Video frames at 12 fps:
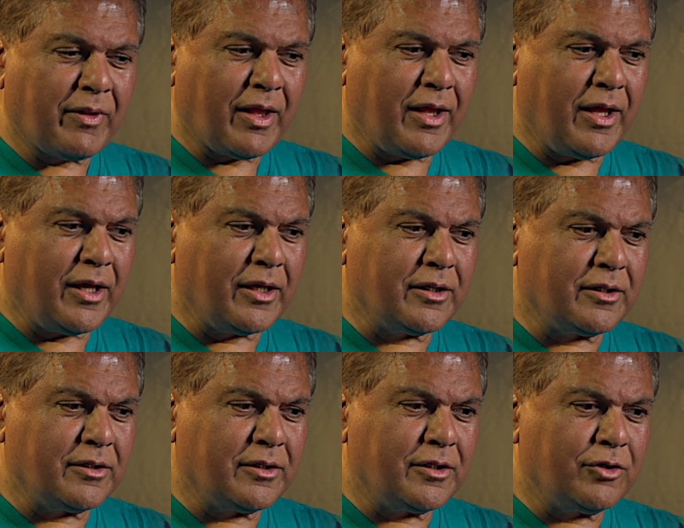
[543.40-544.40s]

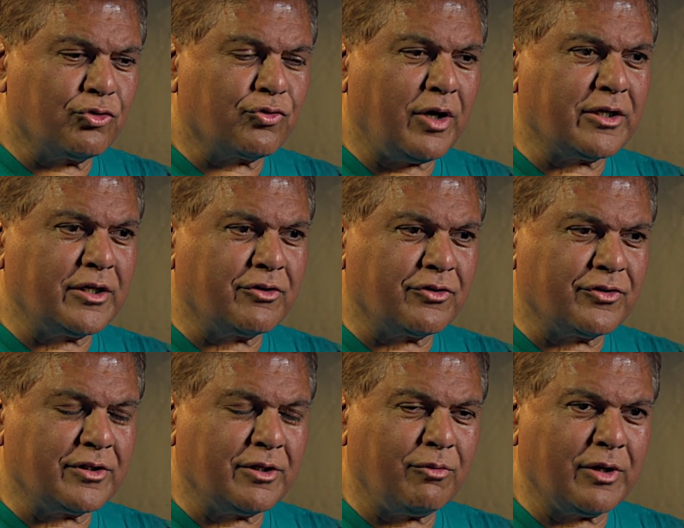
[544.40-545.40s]
And it was quite
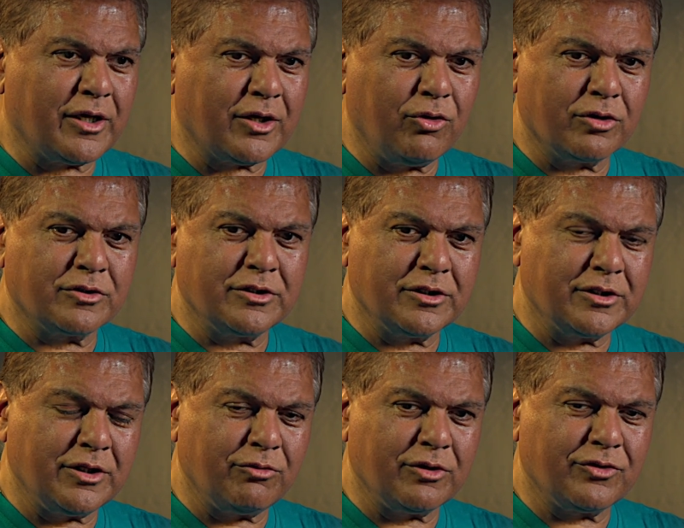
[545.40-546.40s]
interesting that when I got here,
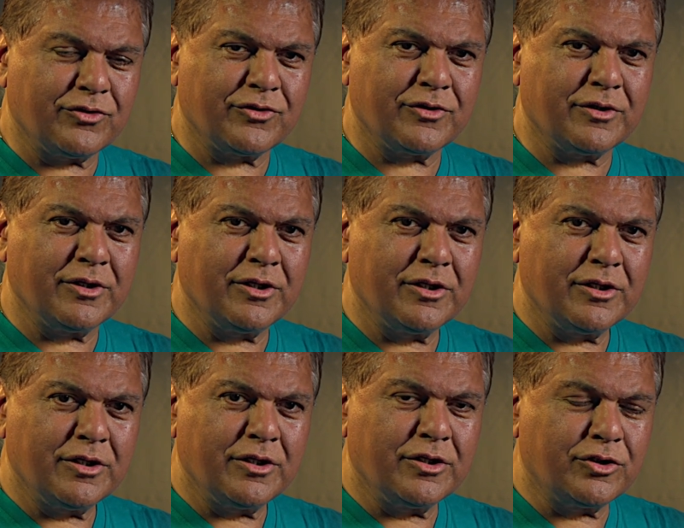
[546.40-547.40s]
there was
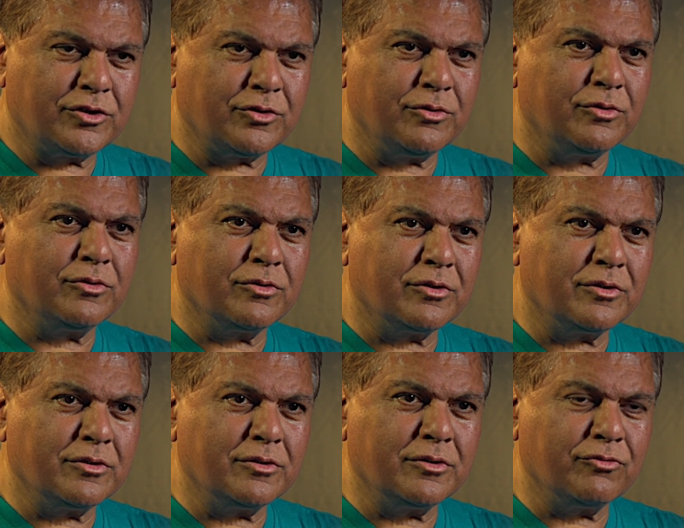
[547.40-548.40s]
two
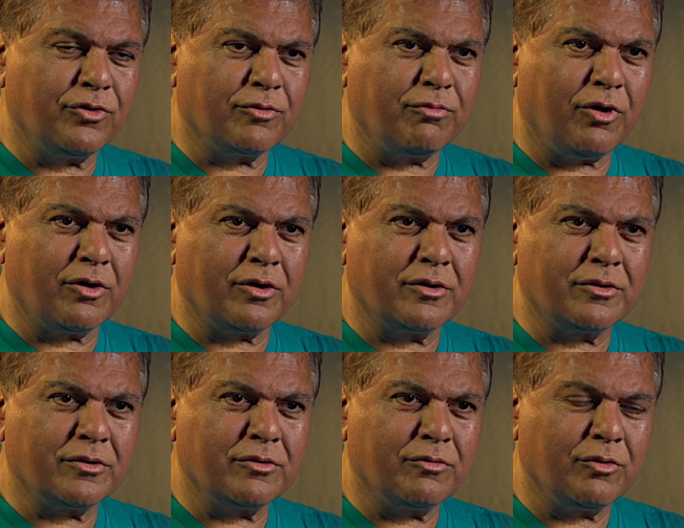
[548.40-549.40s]
football
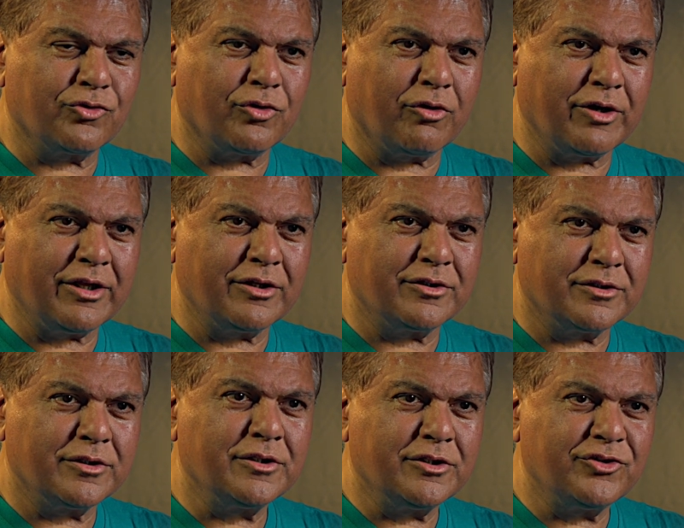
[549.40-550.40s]
was already
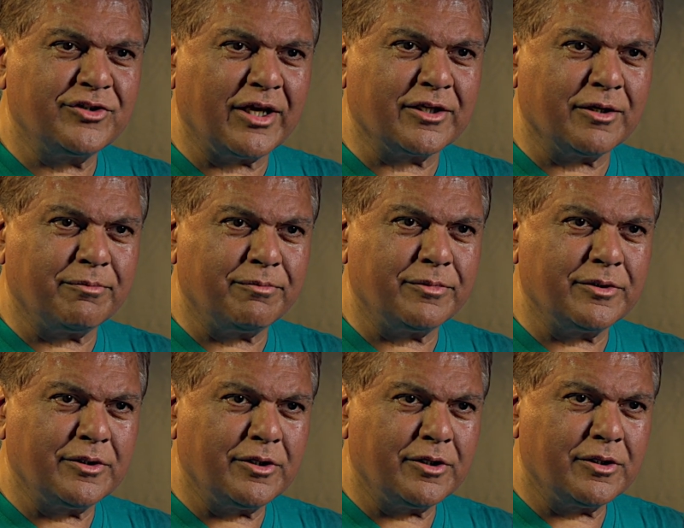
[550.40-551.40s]
set up
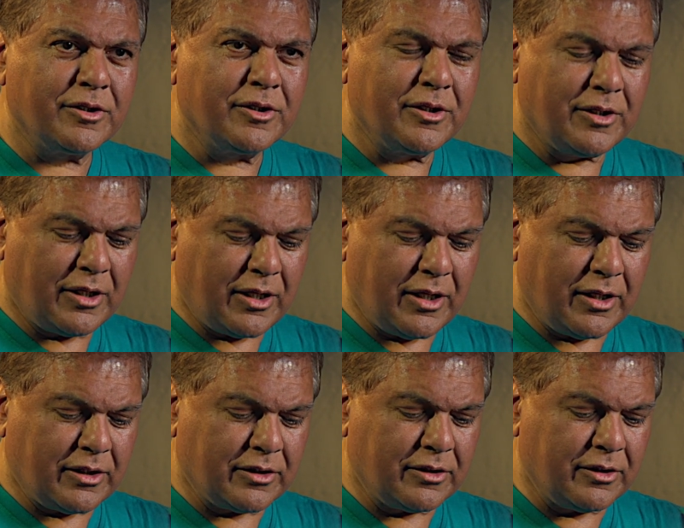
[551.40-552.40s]

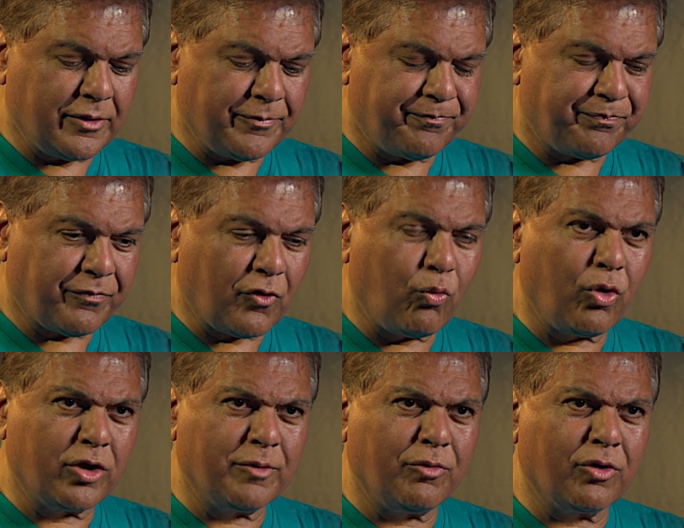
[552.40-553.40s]
and
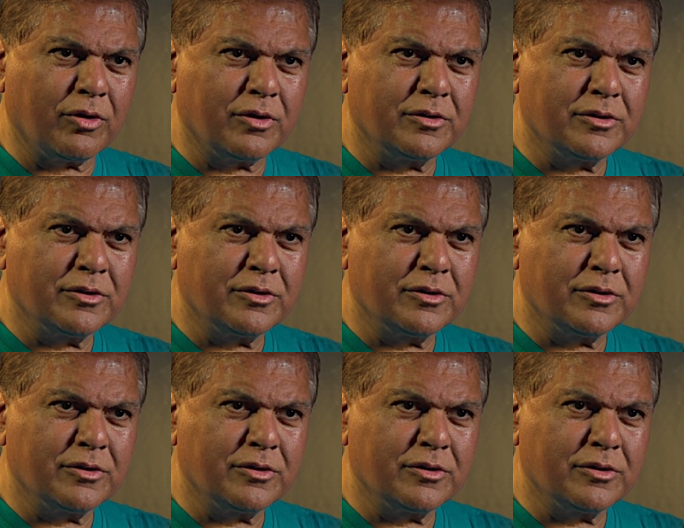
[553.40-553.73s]
volleyball.